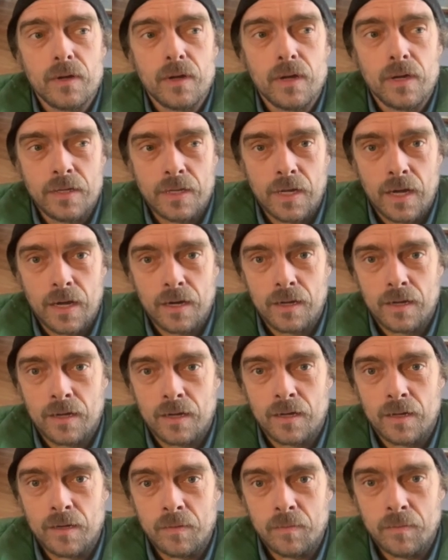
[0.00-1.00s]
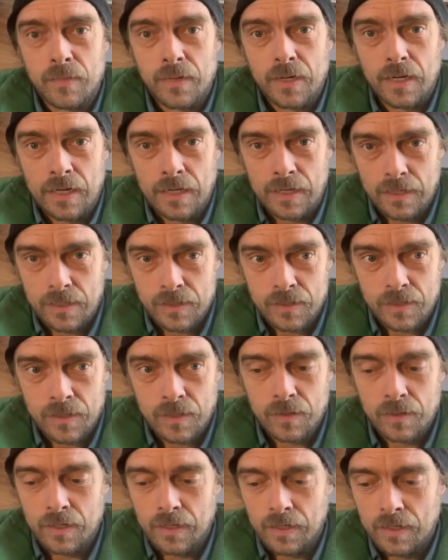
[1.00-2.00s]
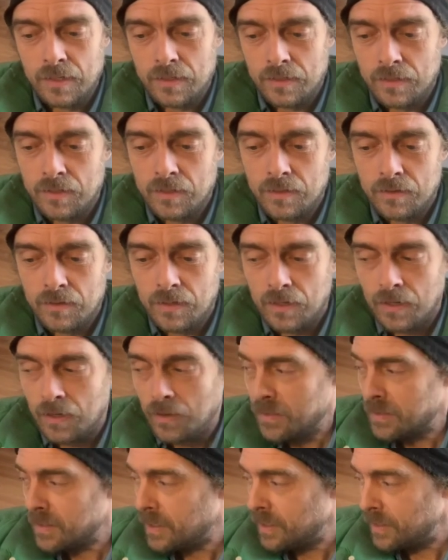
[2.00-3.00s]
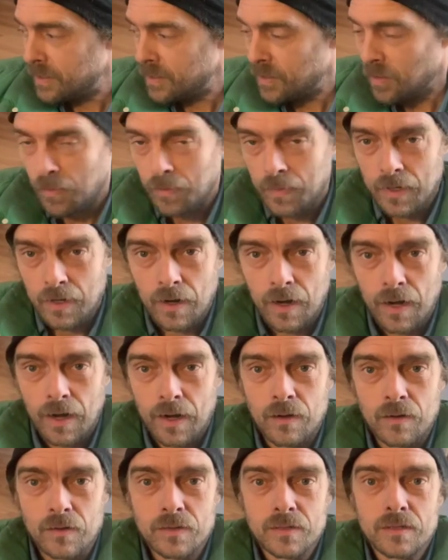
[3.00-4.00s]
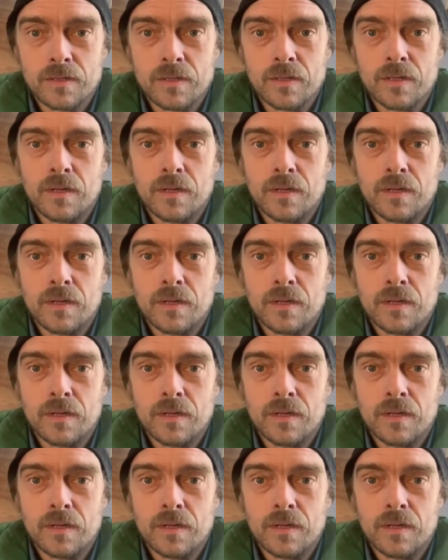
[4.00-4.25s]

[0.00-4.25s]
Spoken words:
a .com and it's going to show up in your house,